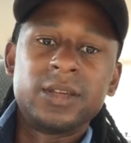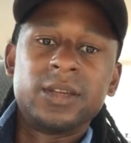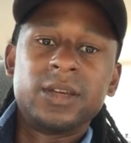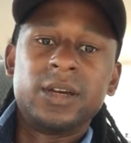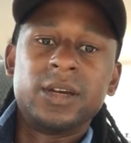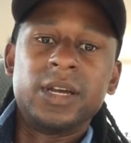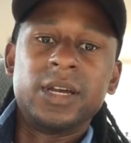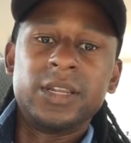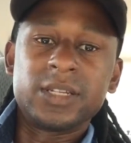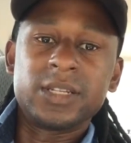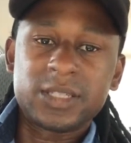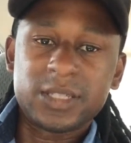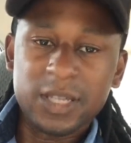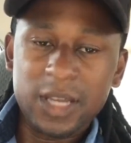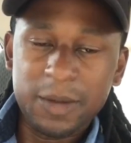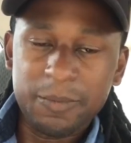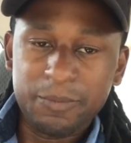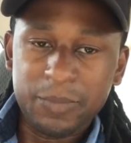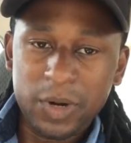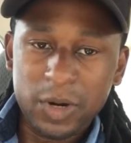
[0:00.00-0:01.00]
in the
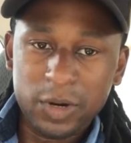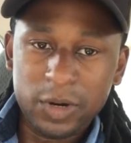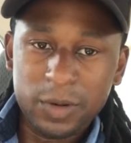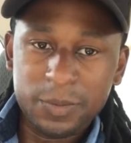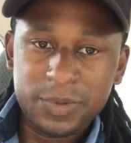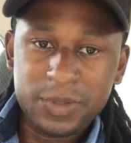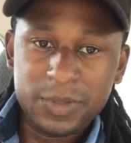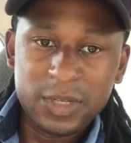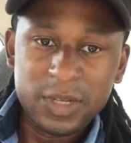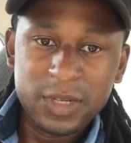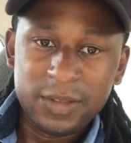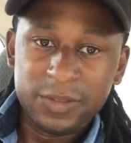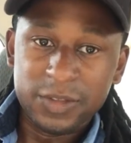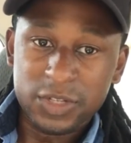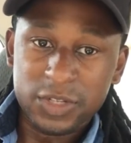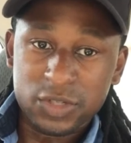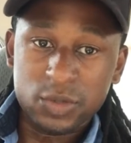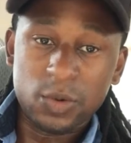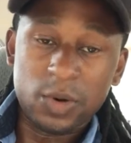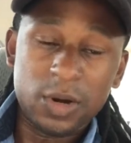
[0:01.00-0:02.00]
suburbs, the
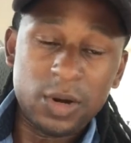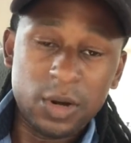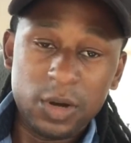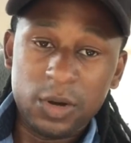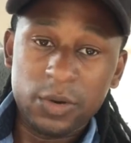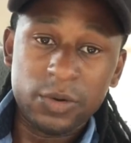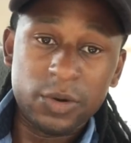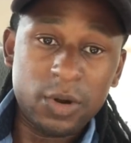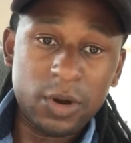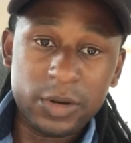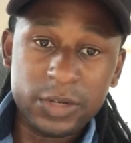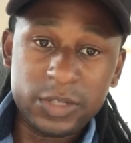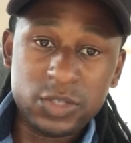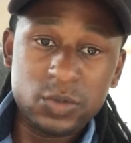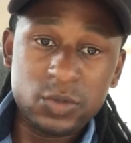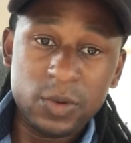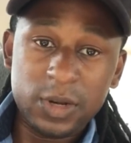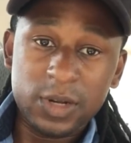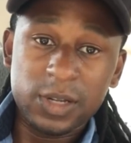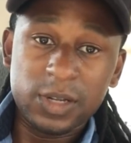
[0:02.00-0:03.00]
store owner or the
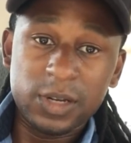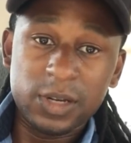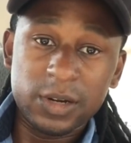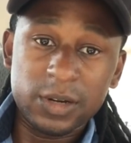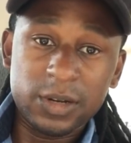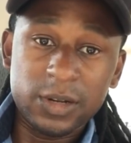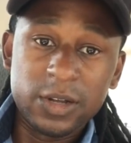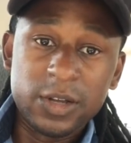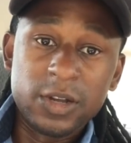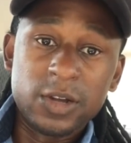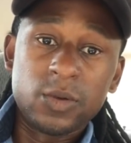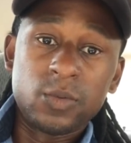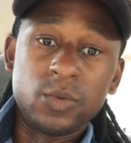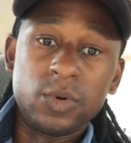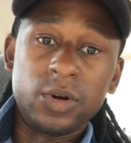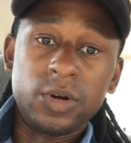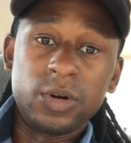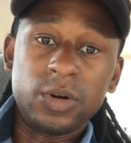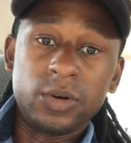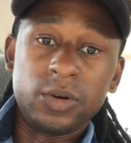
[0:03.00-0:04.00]
store clerk
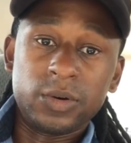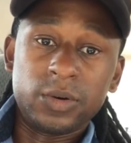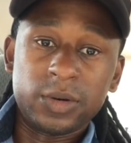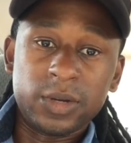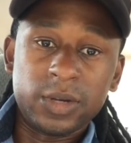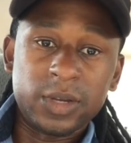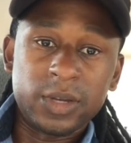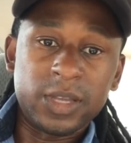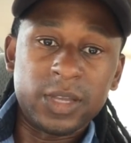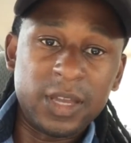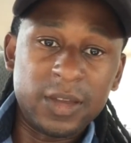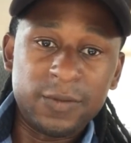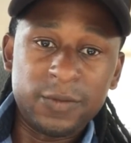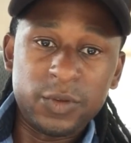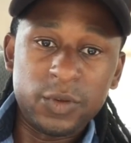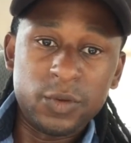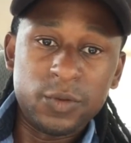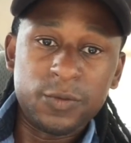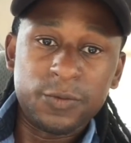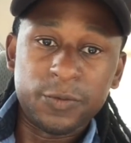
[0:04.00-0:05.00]
will give
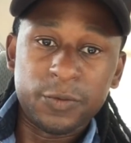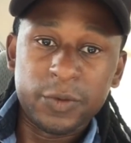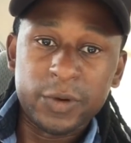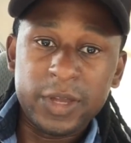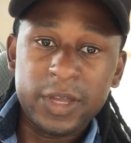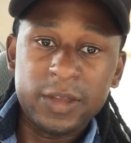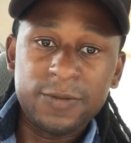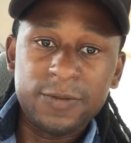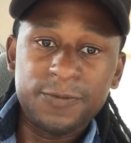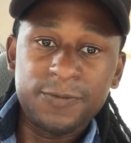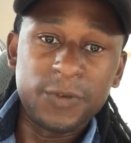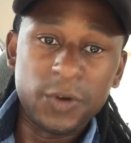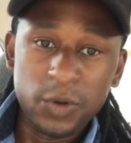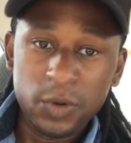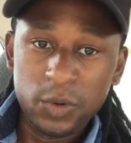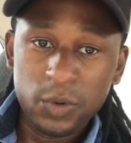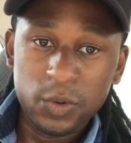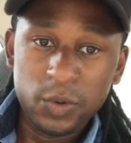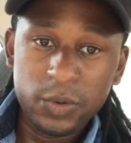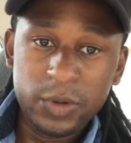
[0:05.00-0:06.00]
you free
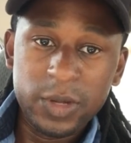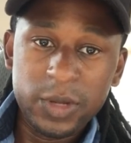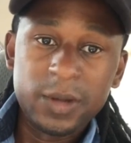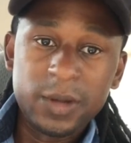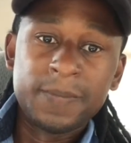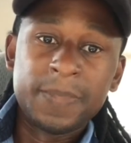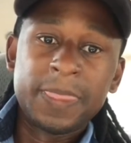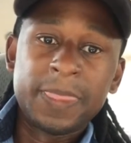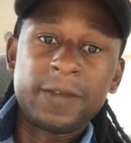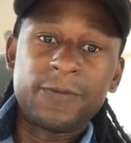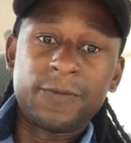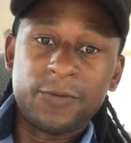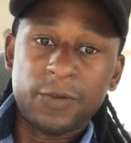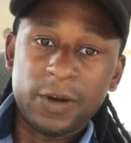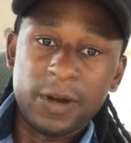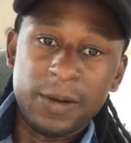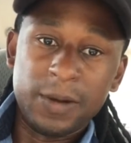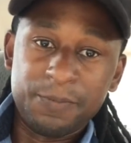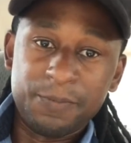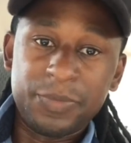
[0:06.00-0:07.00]
food
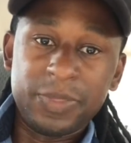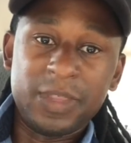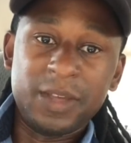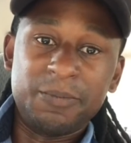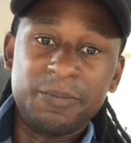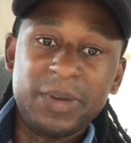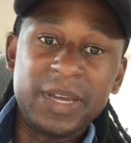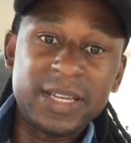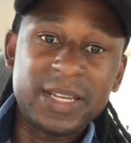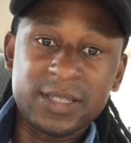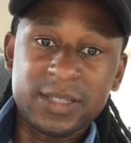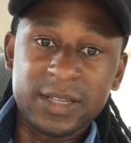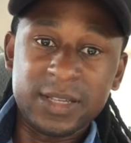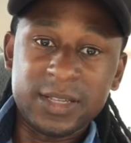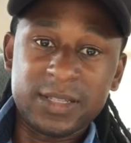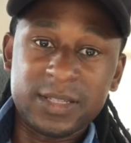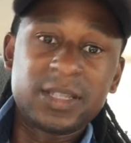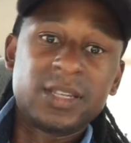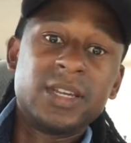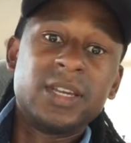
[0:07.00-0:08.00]
from the
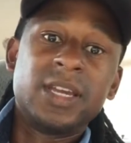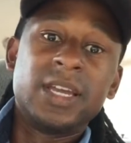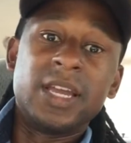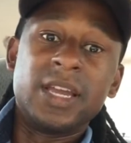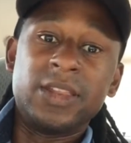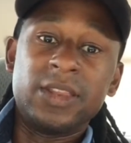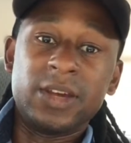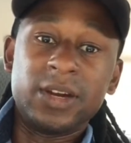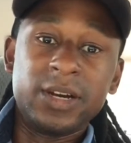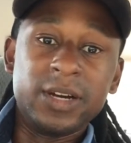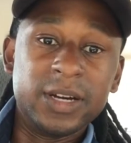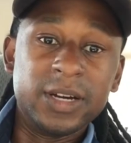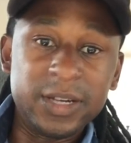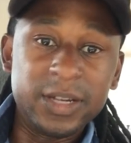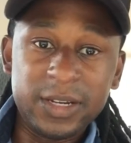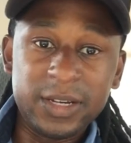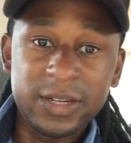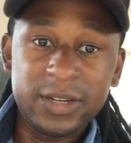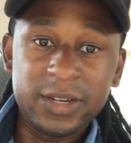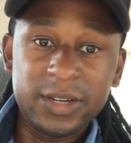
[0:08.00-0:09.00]
business. In the
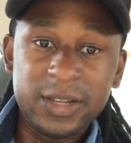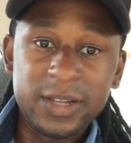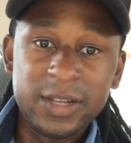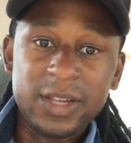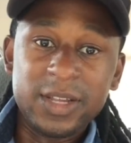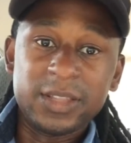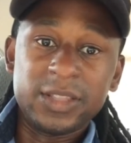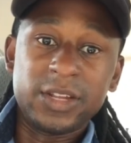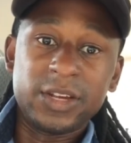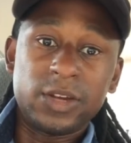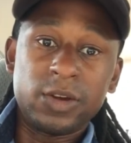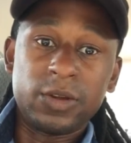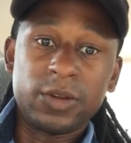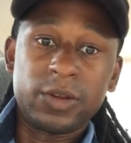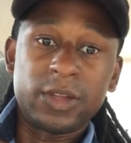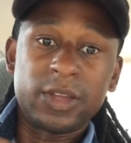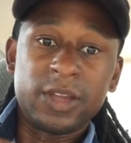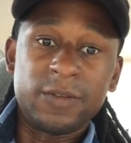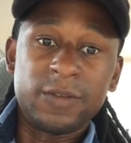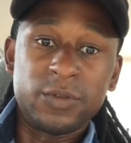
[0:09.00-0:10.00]
hood, they're going
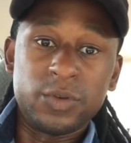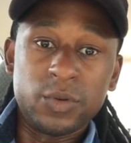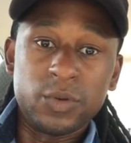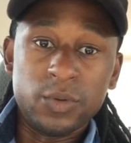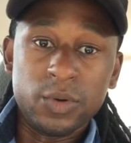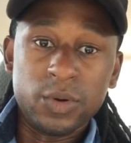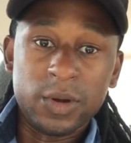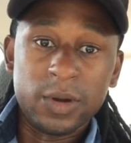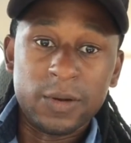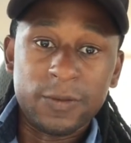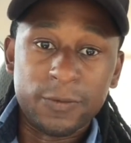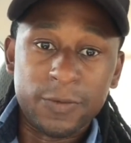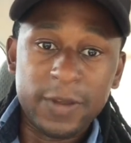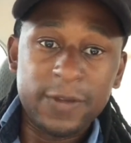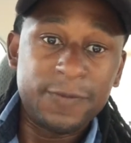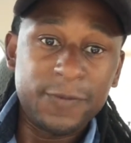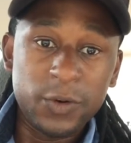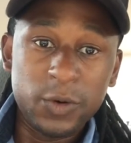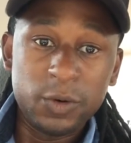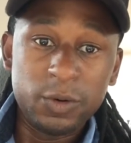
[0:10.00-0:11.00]
to give you free
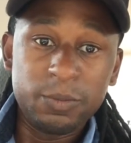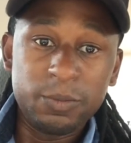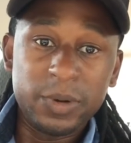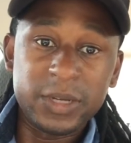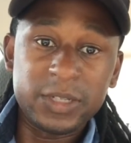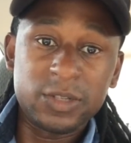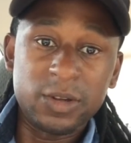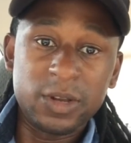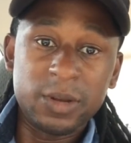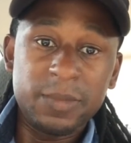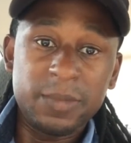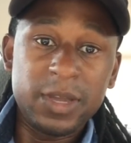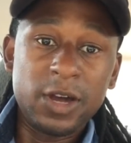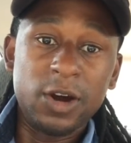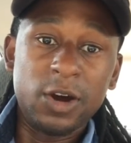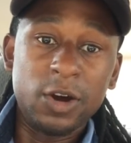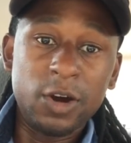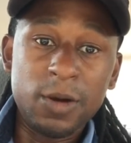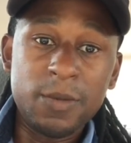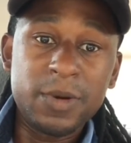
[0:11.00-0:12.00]
food, but it's going to be
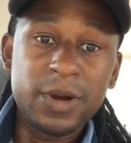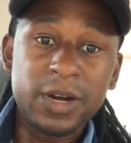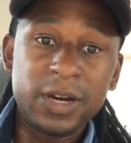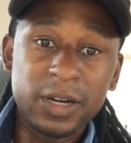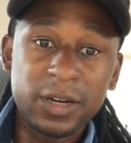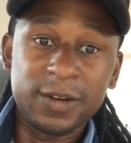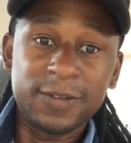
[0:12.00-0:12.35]
home cooked